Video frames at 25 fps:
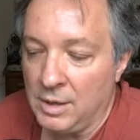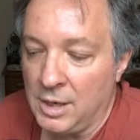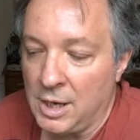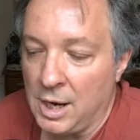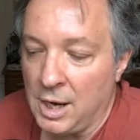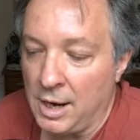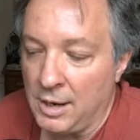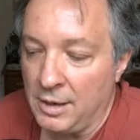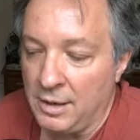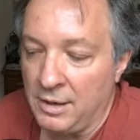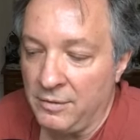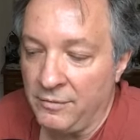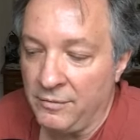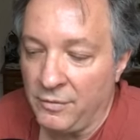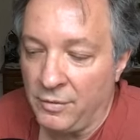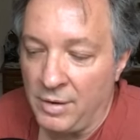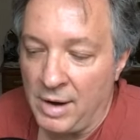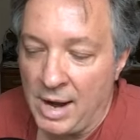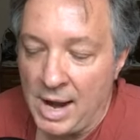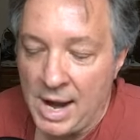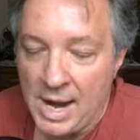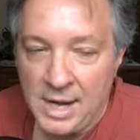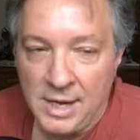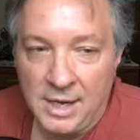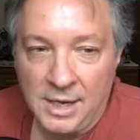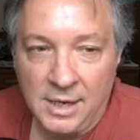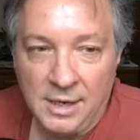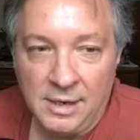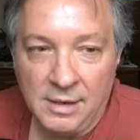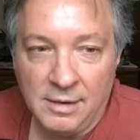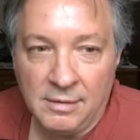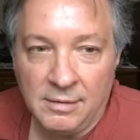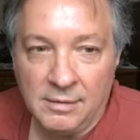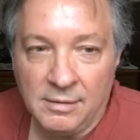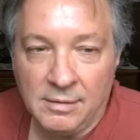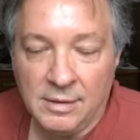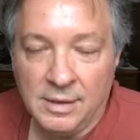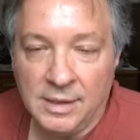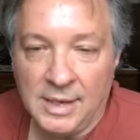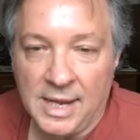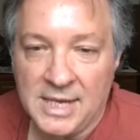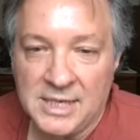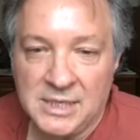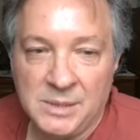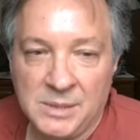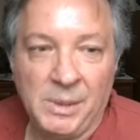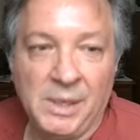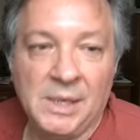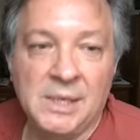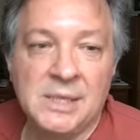garden variety
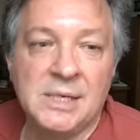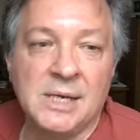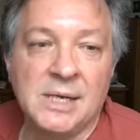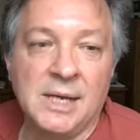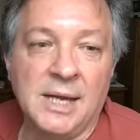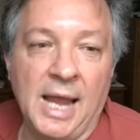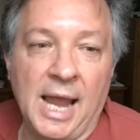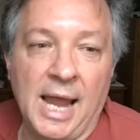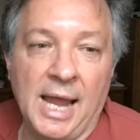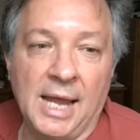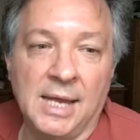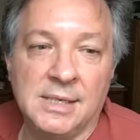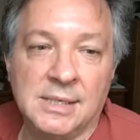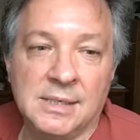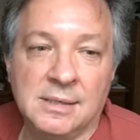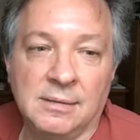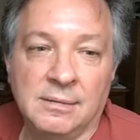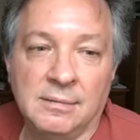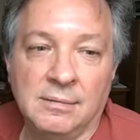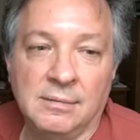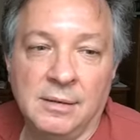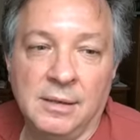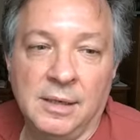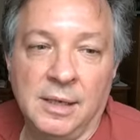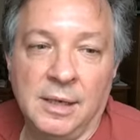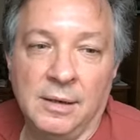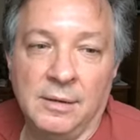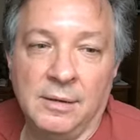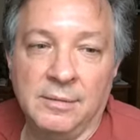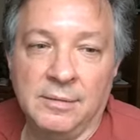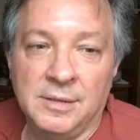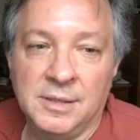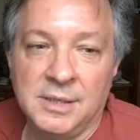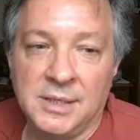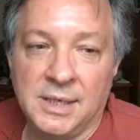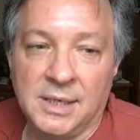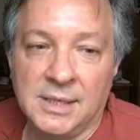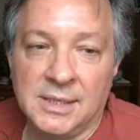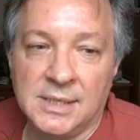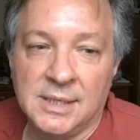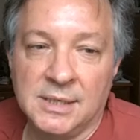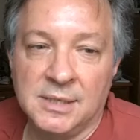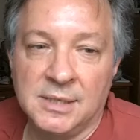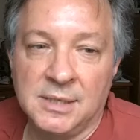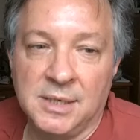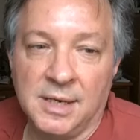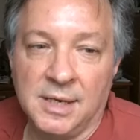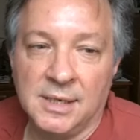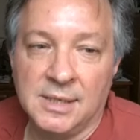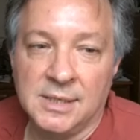lesbians and gays, you know, chicks
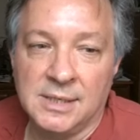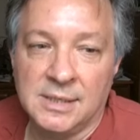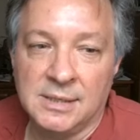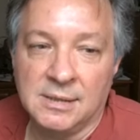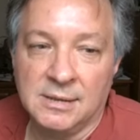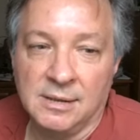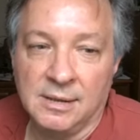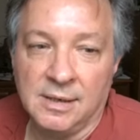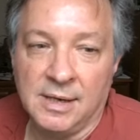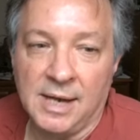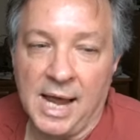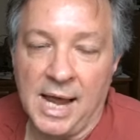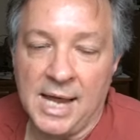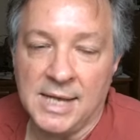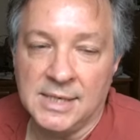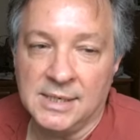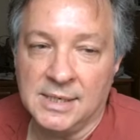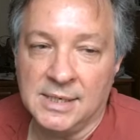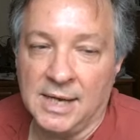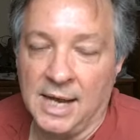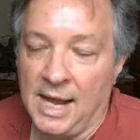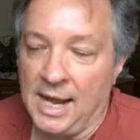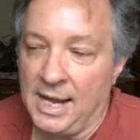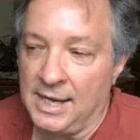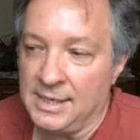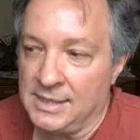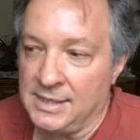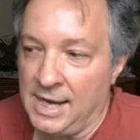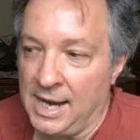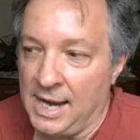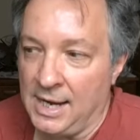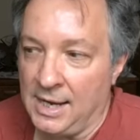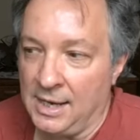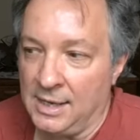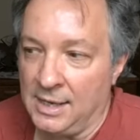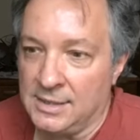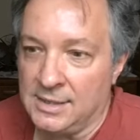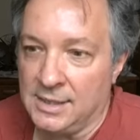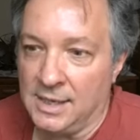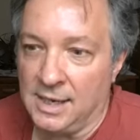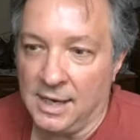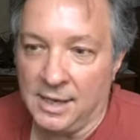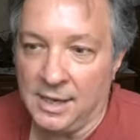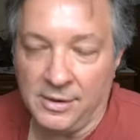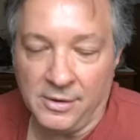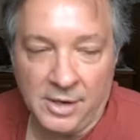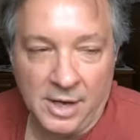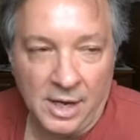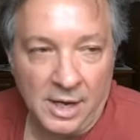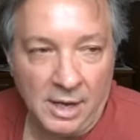and chicks, guys and guys hanging
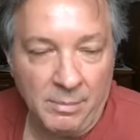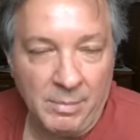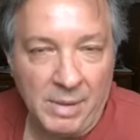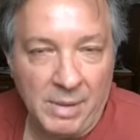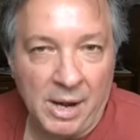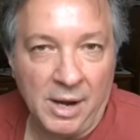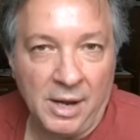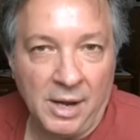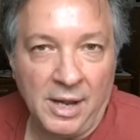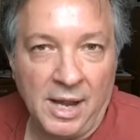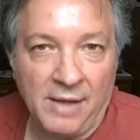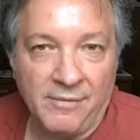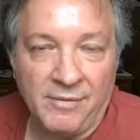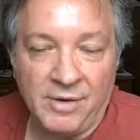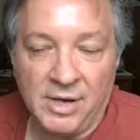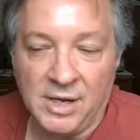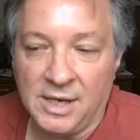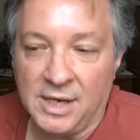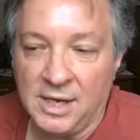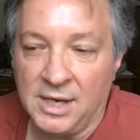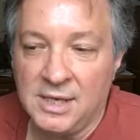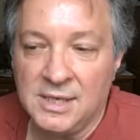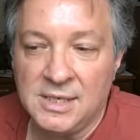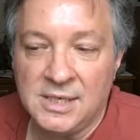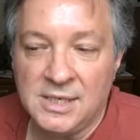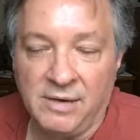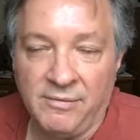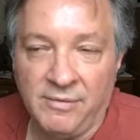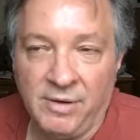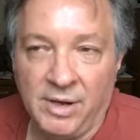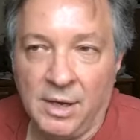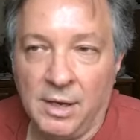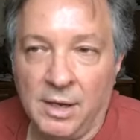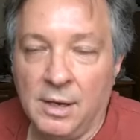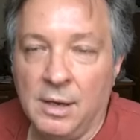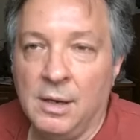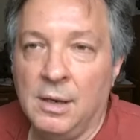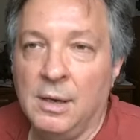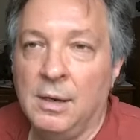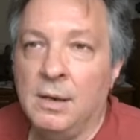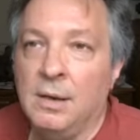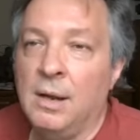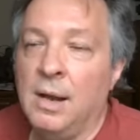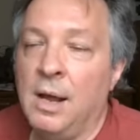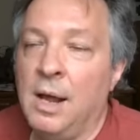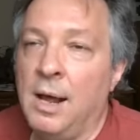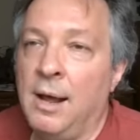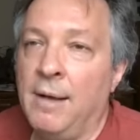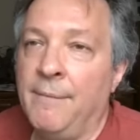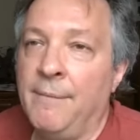together, getting married, having kids even.
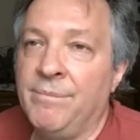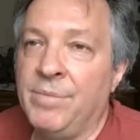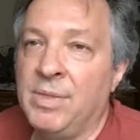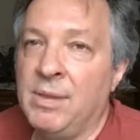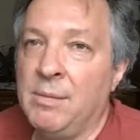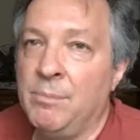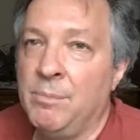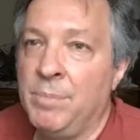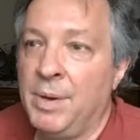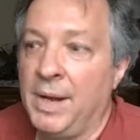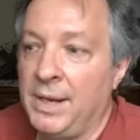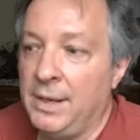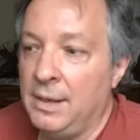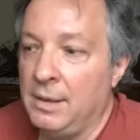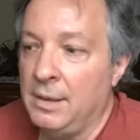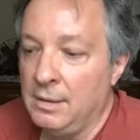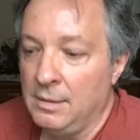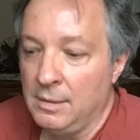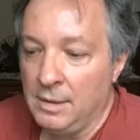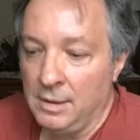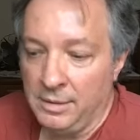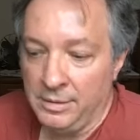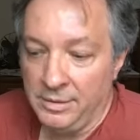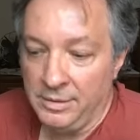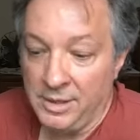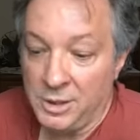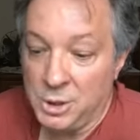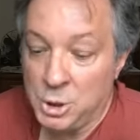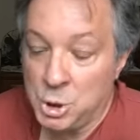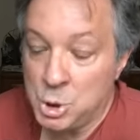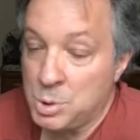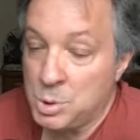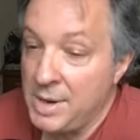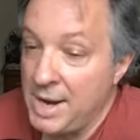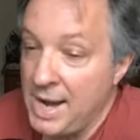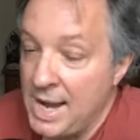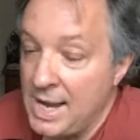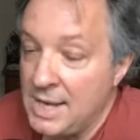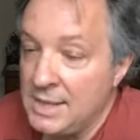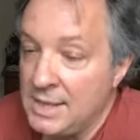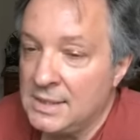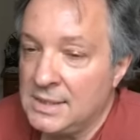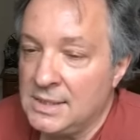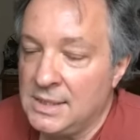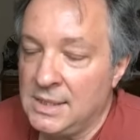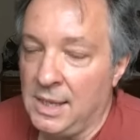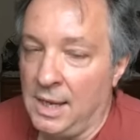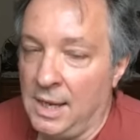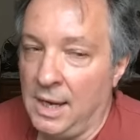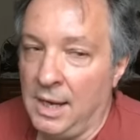But the
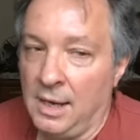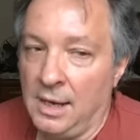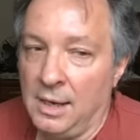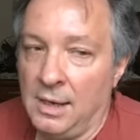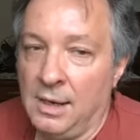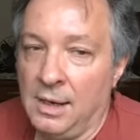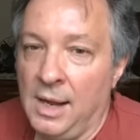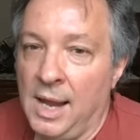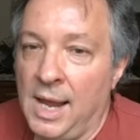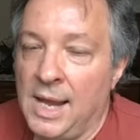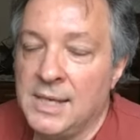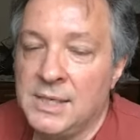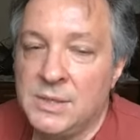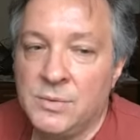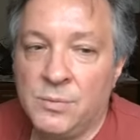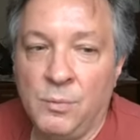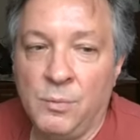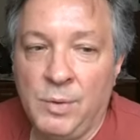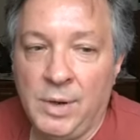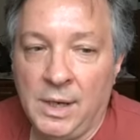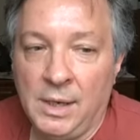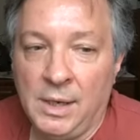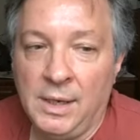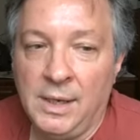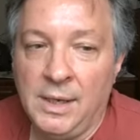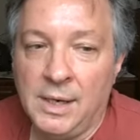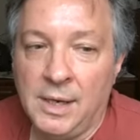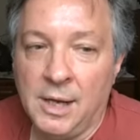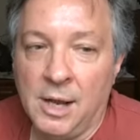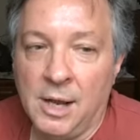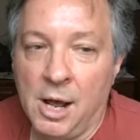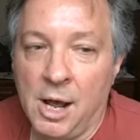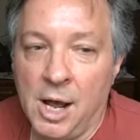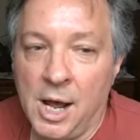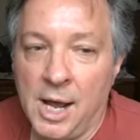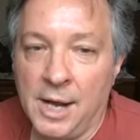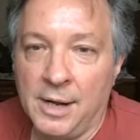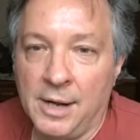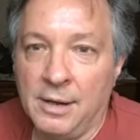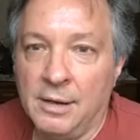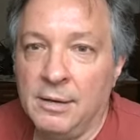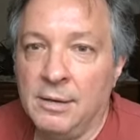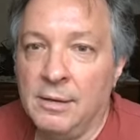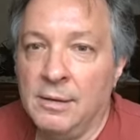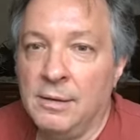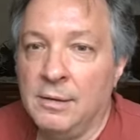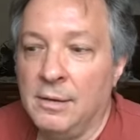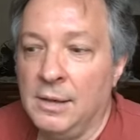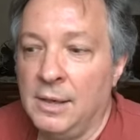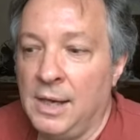trans thing has really
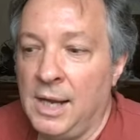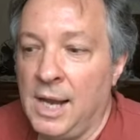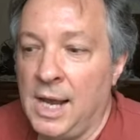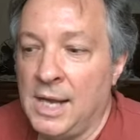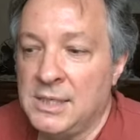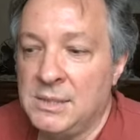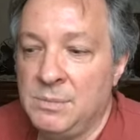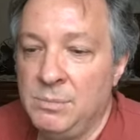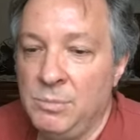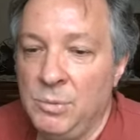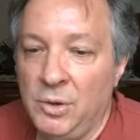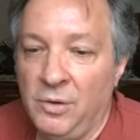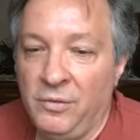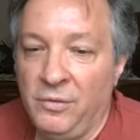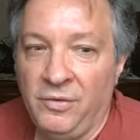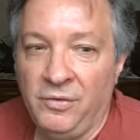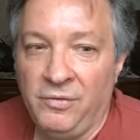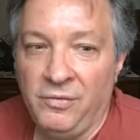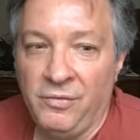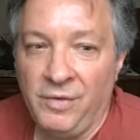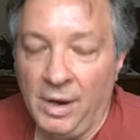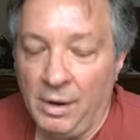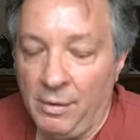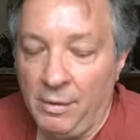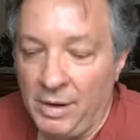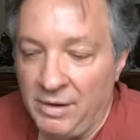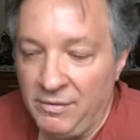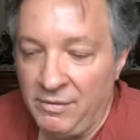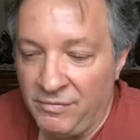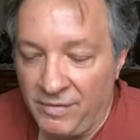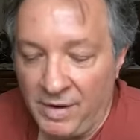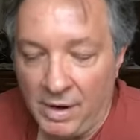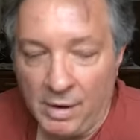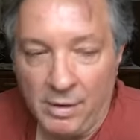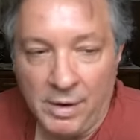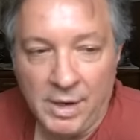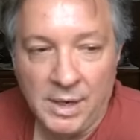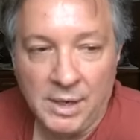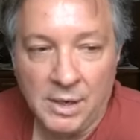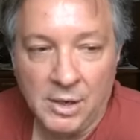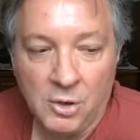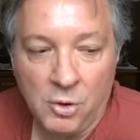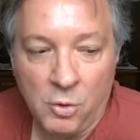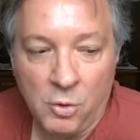has moved very, very